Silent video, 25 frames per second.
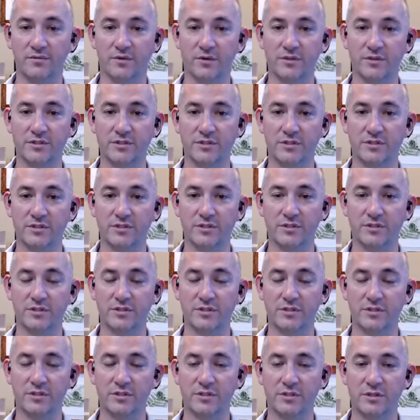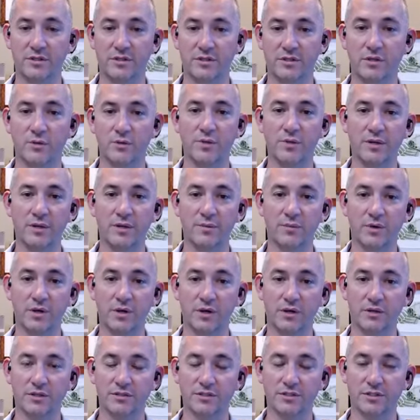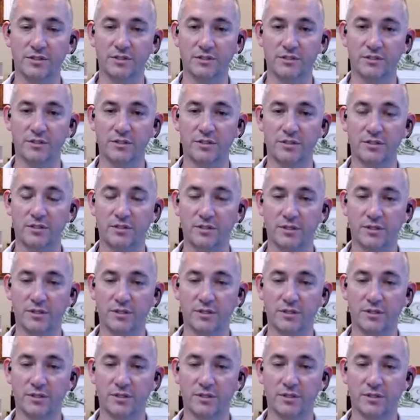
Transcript: versus the human embryologist